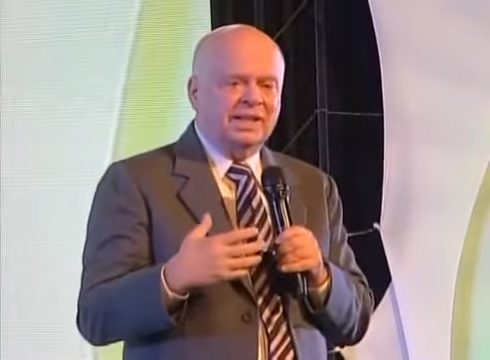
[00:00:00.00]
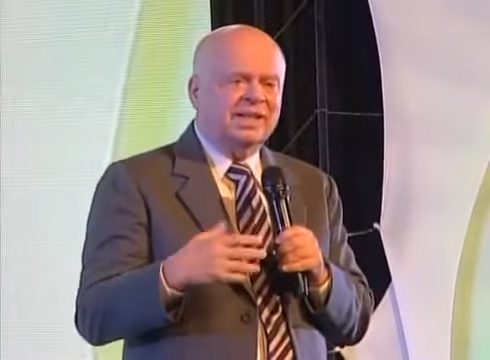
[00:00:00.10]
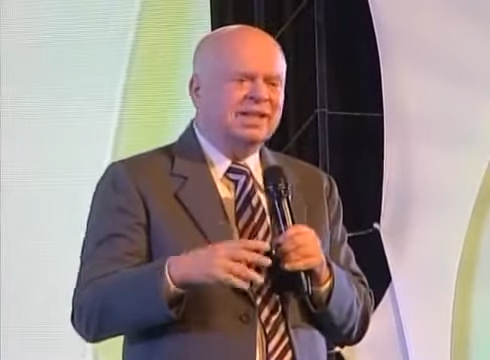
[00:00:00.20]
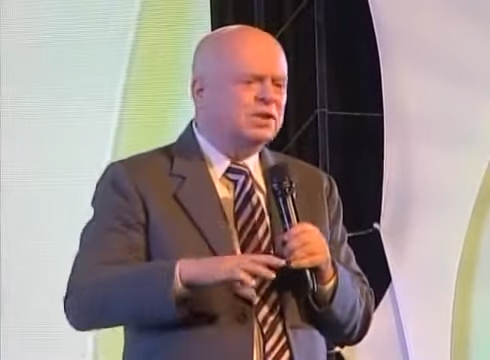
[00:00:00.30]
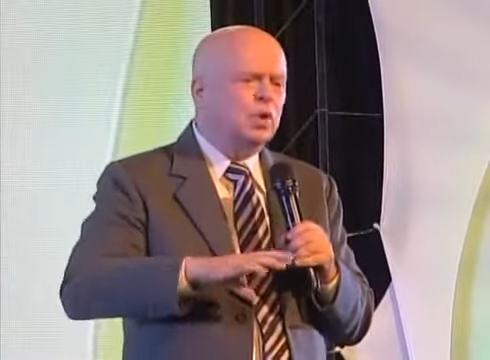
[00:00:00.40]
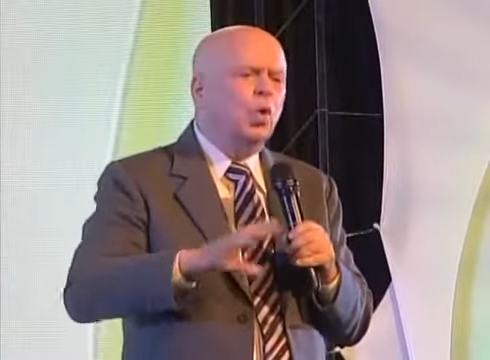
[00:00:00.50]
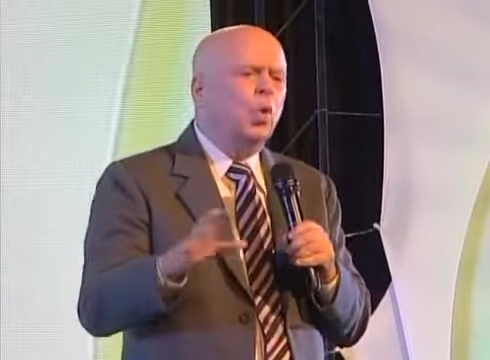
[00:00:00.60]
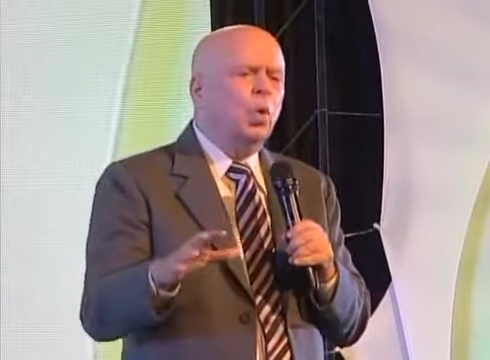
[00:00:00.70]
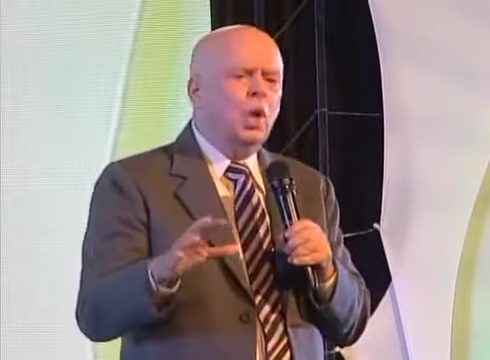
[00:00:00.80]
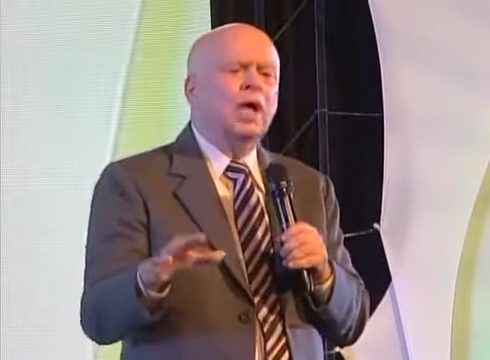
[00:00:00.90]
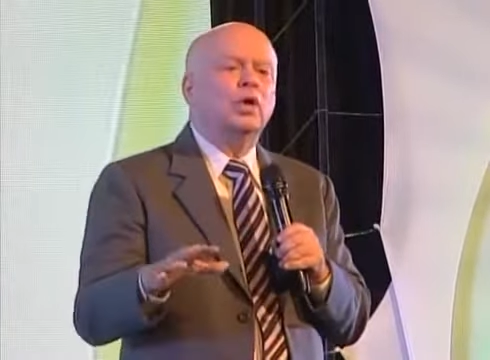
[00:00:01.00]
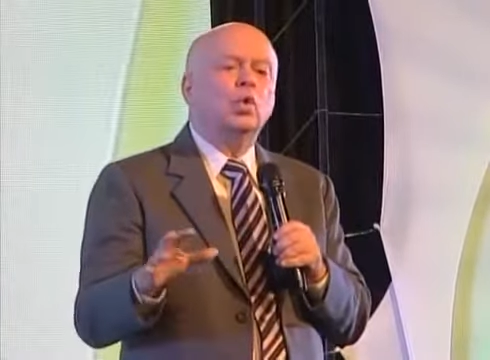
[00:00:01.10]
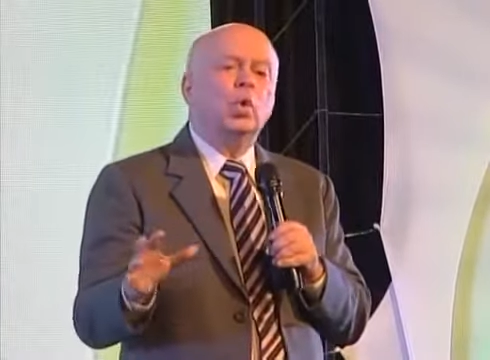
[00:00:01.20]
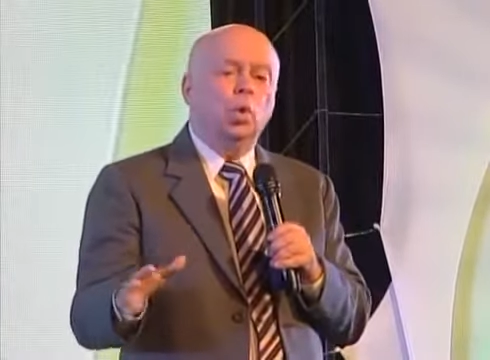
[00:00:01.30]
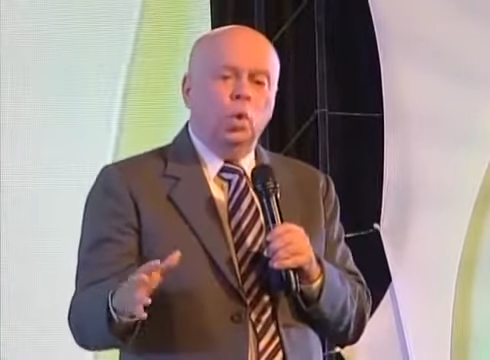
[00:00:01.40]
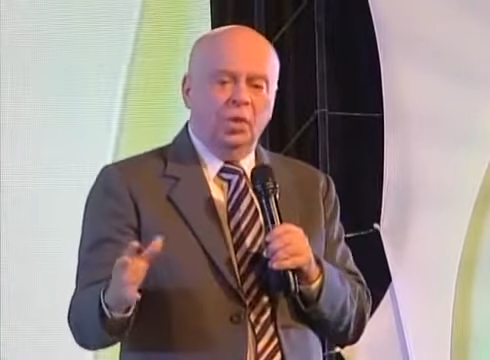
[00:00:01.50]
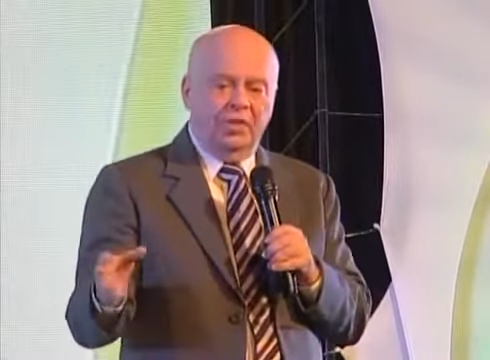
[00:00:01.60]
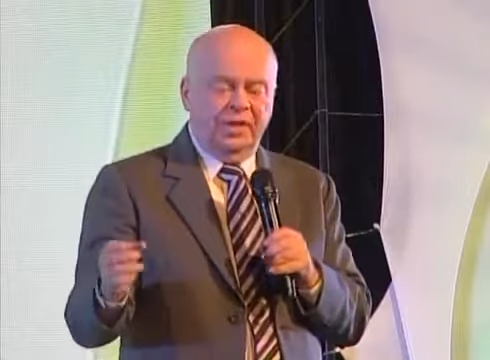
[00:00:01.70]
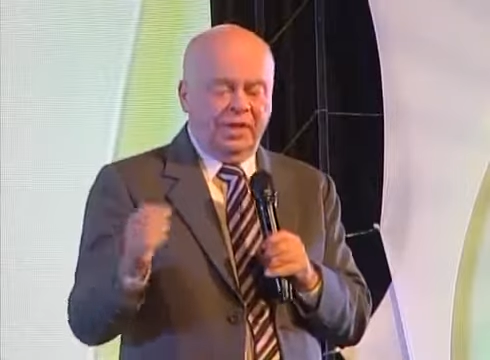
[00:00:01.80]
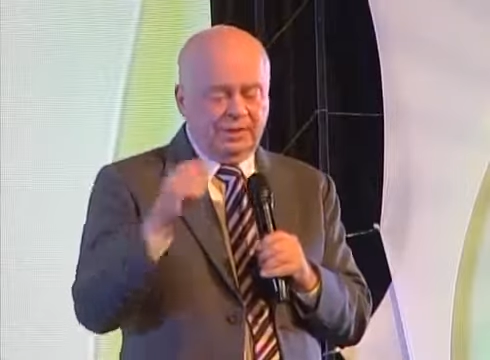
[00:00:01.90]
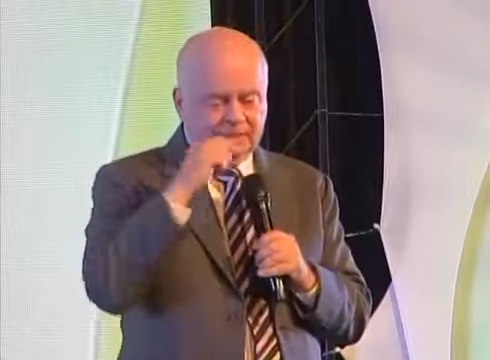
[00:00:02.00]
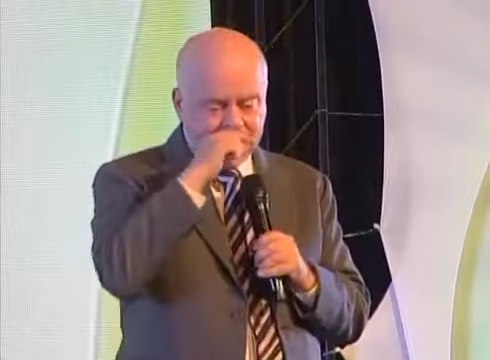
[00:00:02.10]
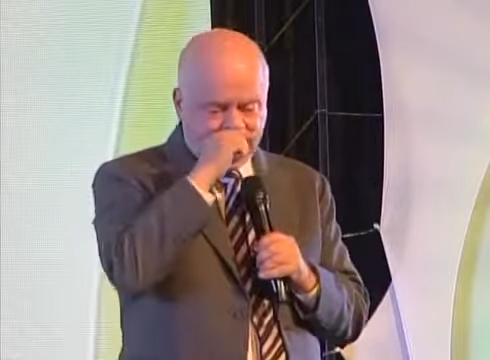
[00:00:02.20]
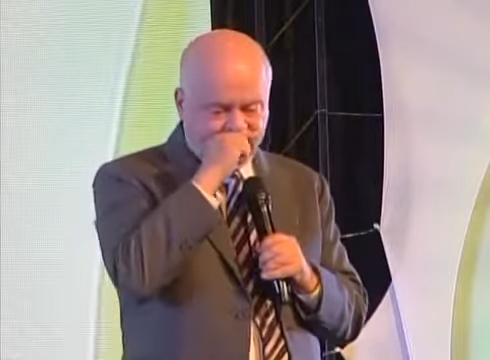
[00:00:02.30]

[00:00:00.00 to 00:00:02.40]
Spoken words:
and it does a whole lot of cool things.